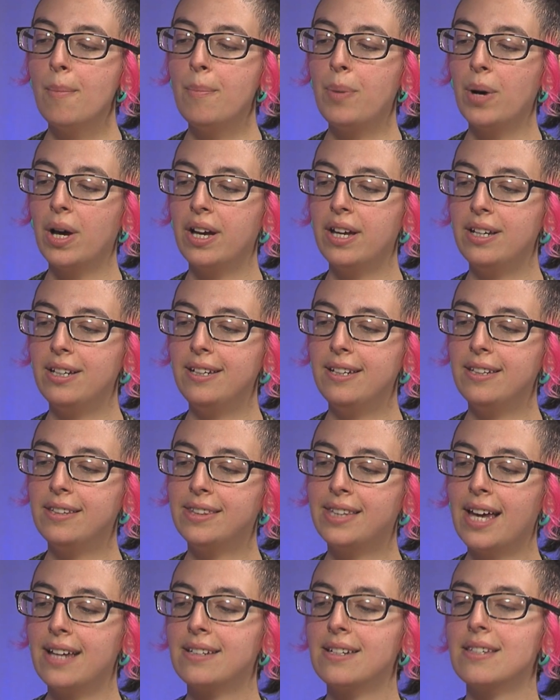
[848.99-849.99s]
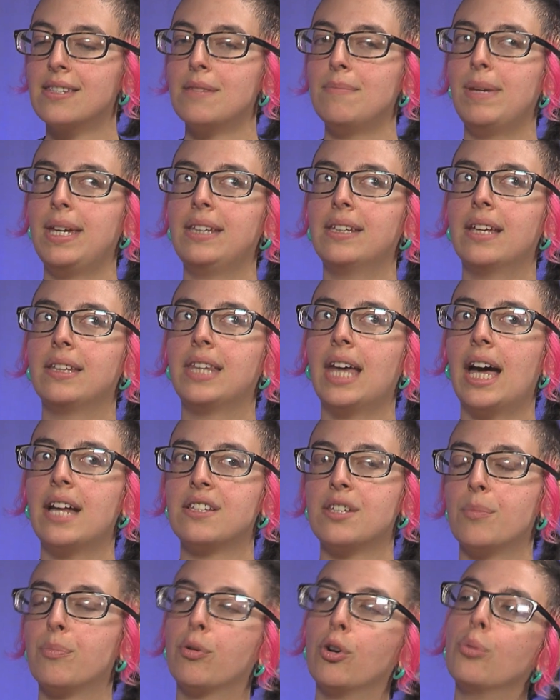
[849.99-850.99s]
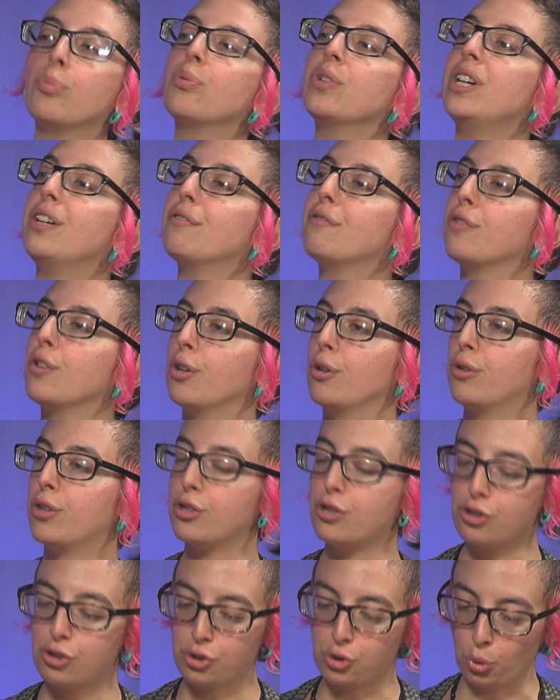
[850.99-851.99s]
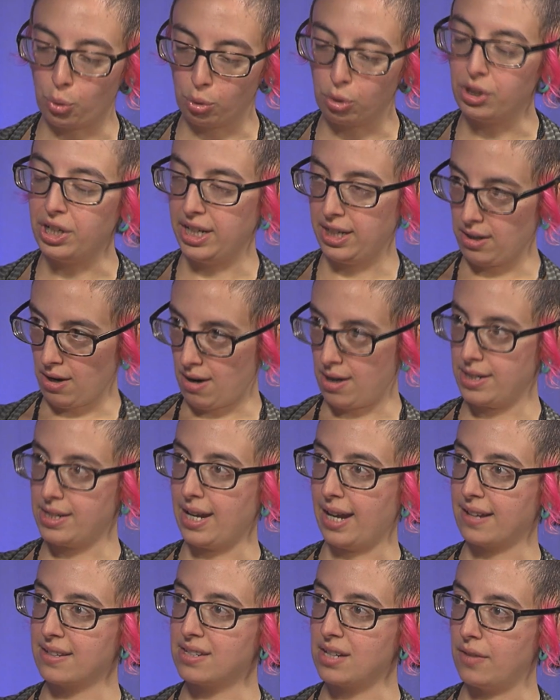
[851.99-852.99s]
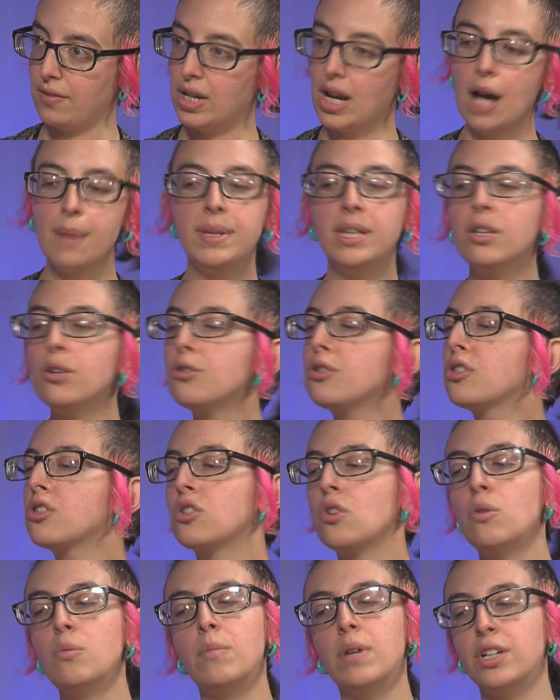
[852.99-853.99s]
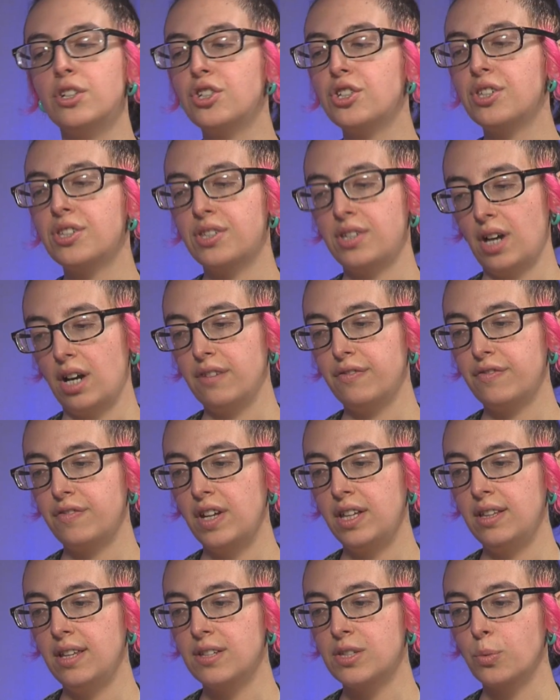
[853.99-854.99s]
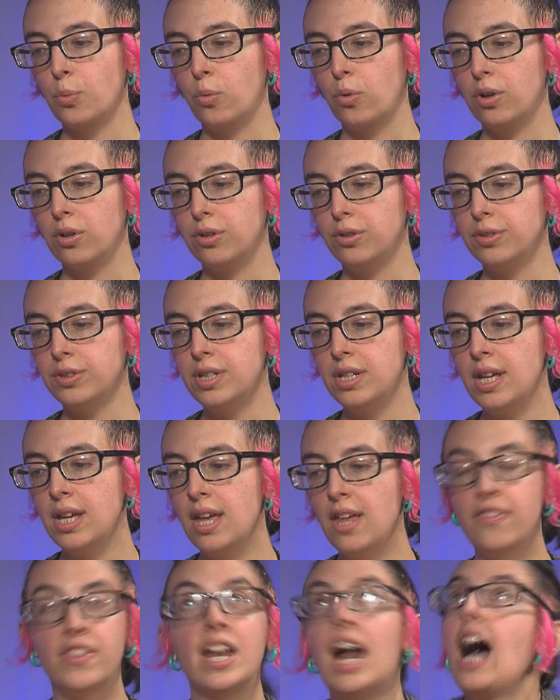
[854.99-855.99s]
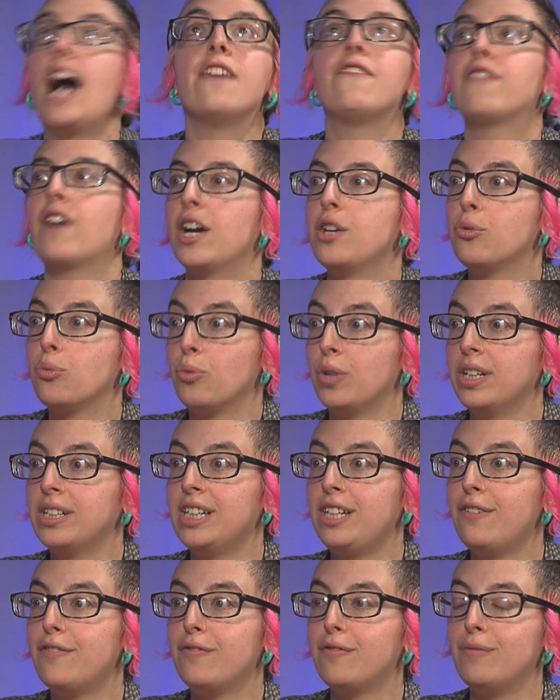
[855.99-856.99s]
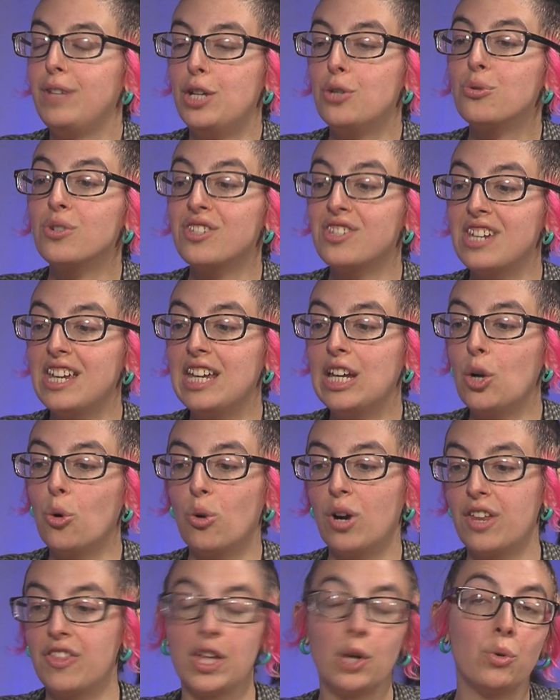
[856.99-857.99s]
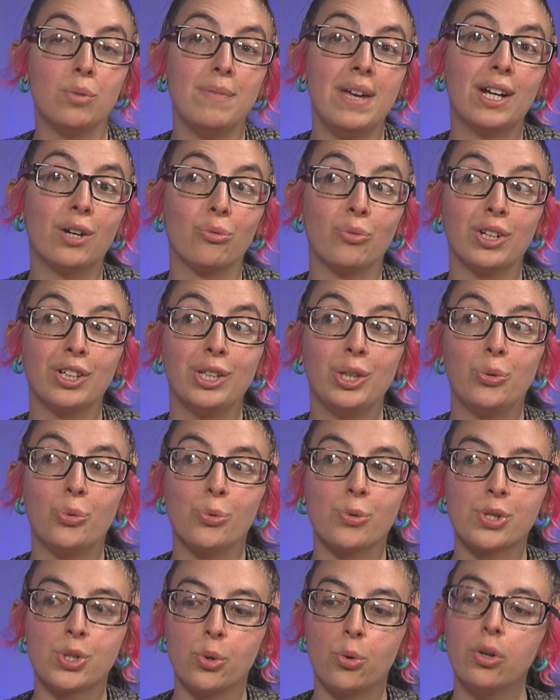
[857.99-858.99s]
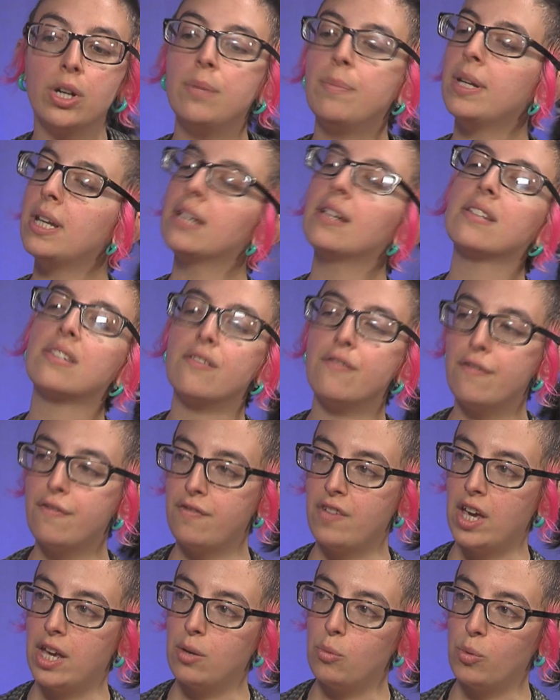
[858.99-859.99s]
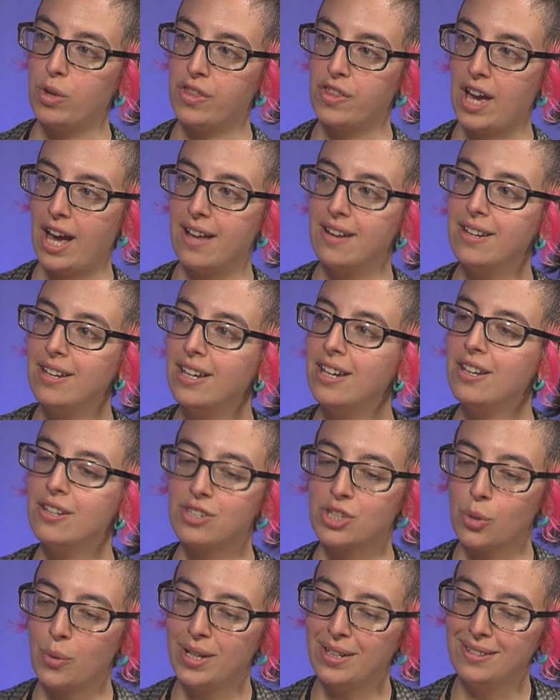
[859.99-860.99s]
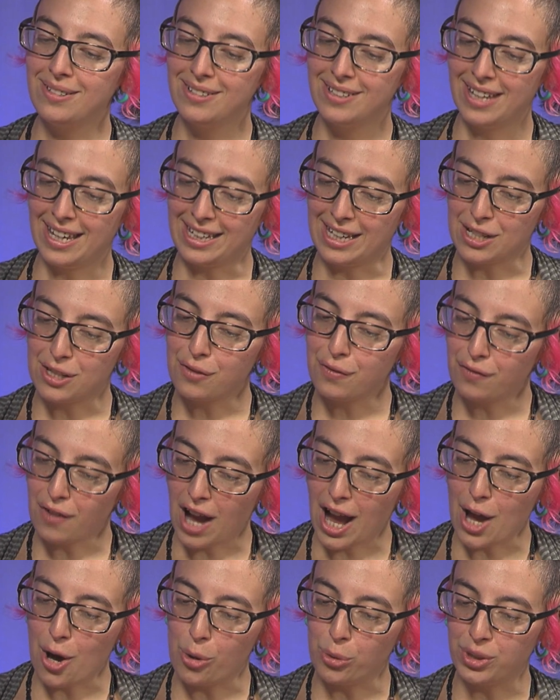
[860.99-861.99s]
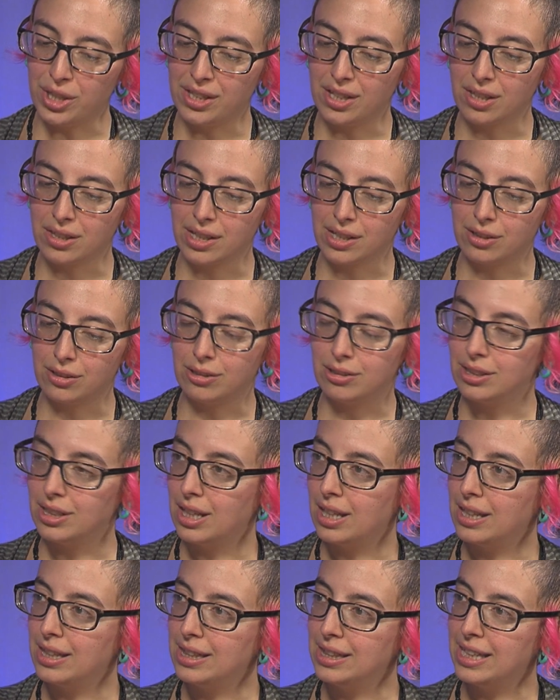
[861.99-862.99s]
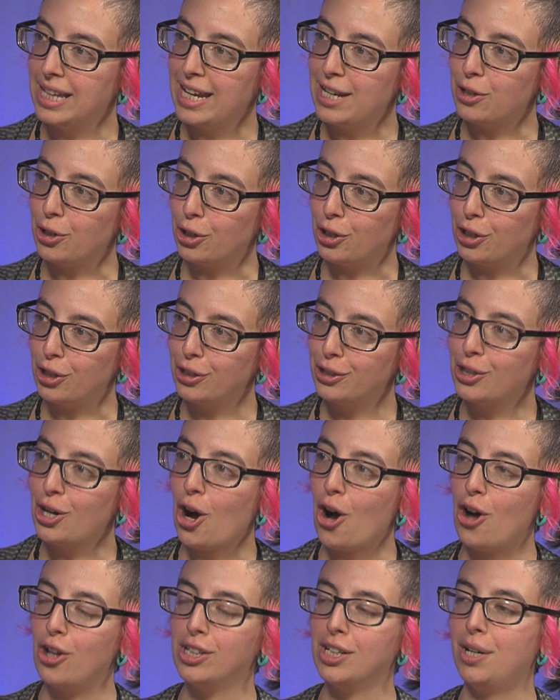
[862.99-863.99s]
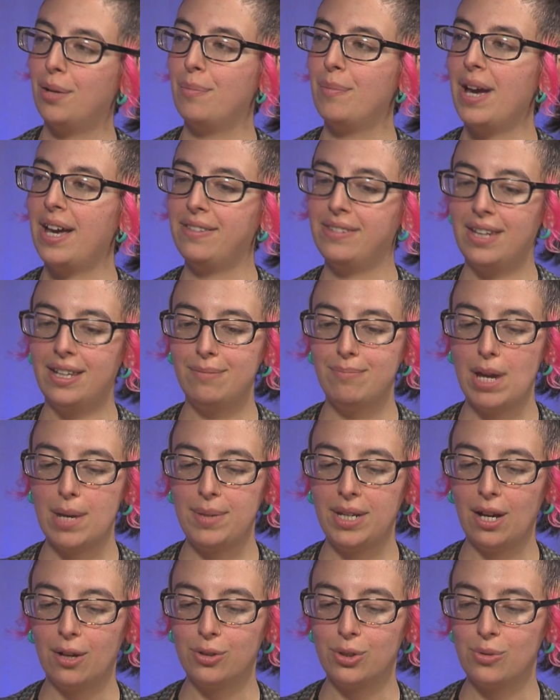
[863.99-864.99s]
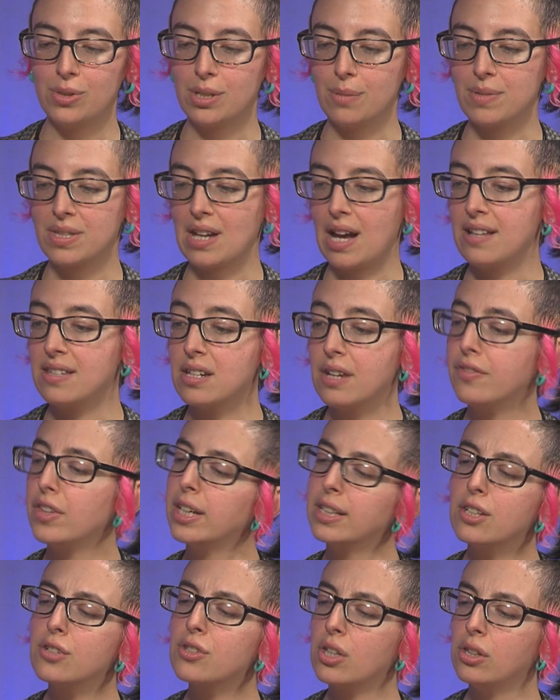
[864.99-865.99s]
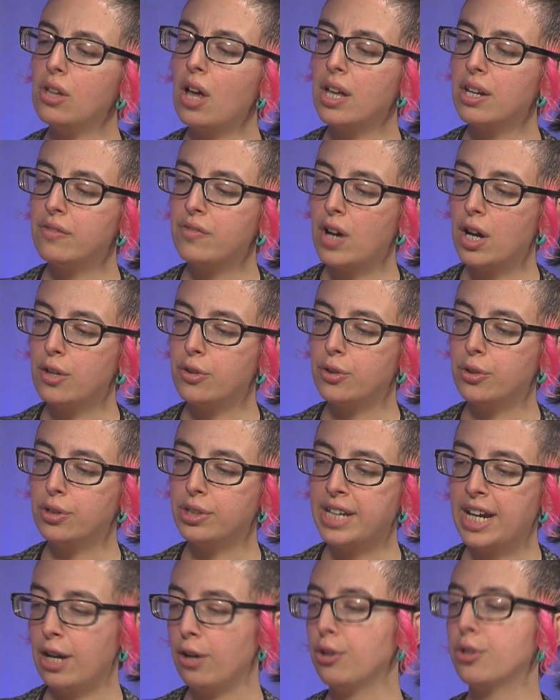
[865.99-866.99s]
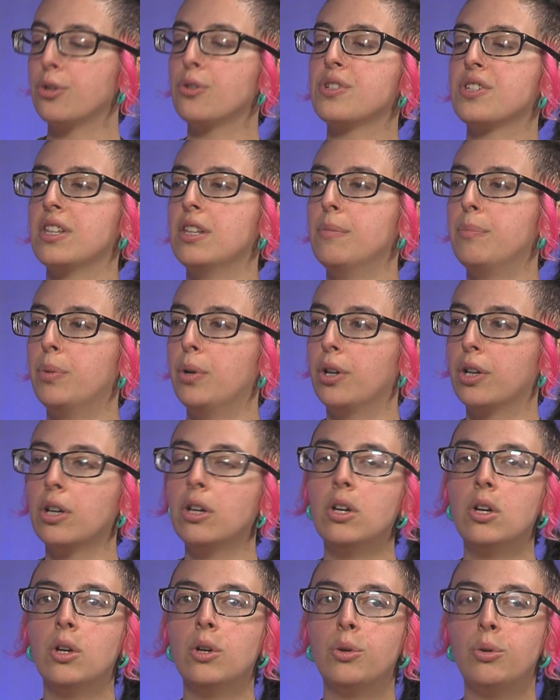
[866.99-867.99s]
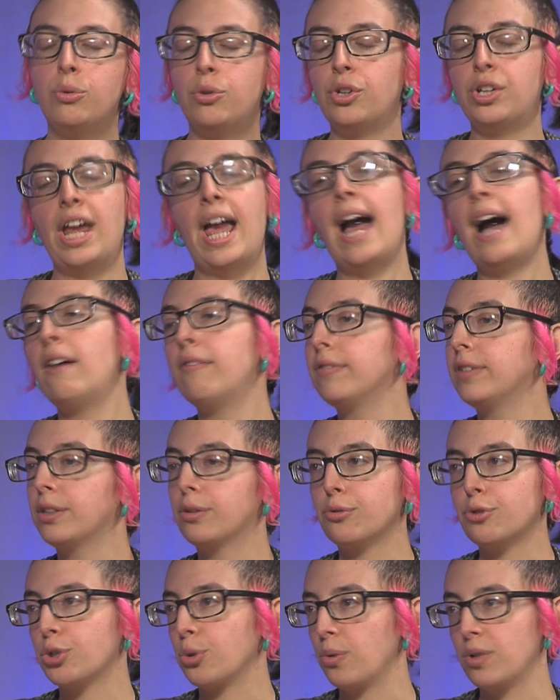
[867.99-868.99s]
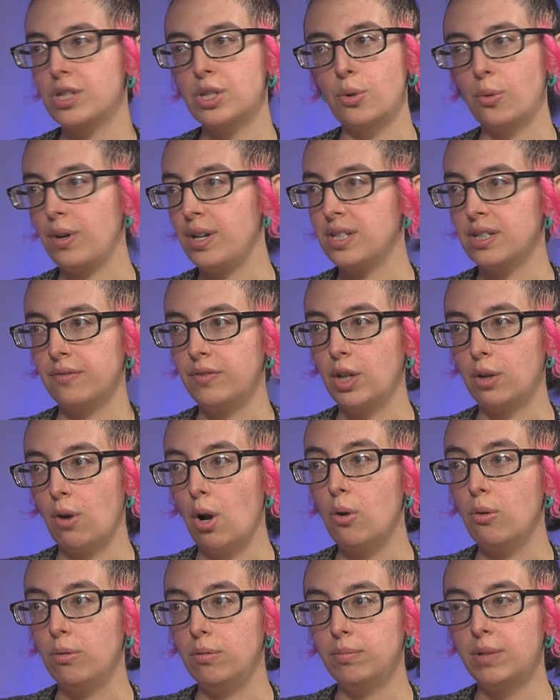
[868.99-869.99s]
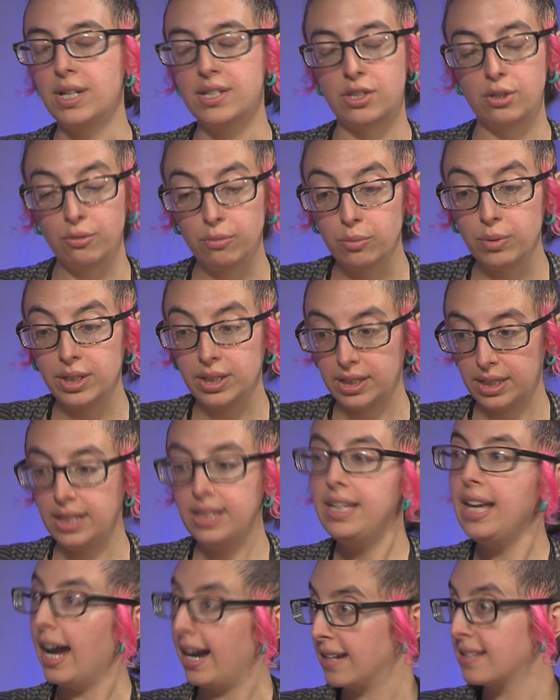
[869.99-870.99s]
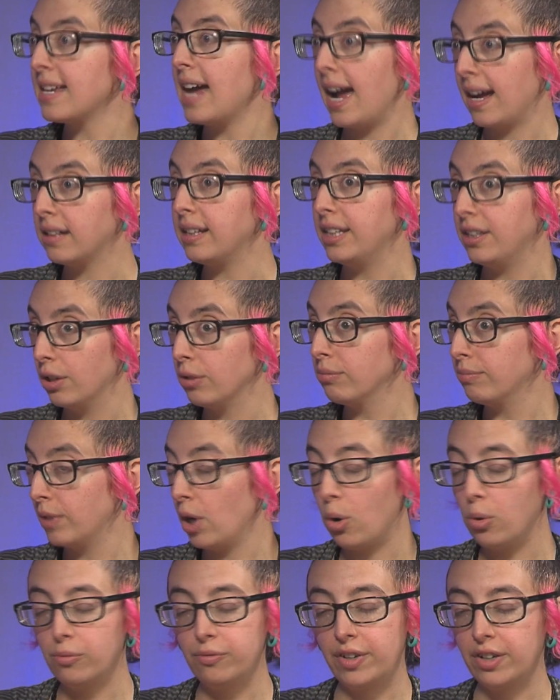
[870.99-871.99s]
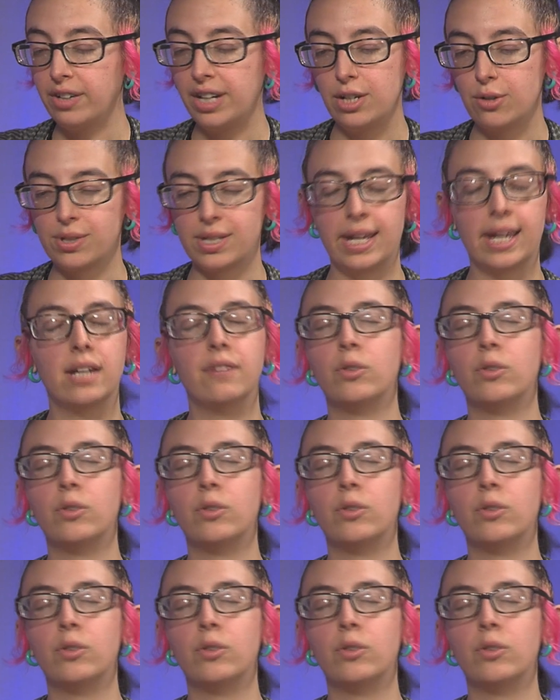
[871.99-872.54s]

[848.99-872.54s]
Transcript: But that doesn't mean that that's appropriate for the story context of it. I mean, there's so much stuff in this world that I find really interesting or I think would make a really cool story, but it doesn't fit with that. So it gets filed in the little later column, and then maybe I'll do some side stuff. Like there's a lot of other characters in the book who could have little short stories of their own, because they're really, yeah, exactly. They're all very interesting.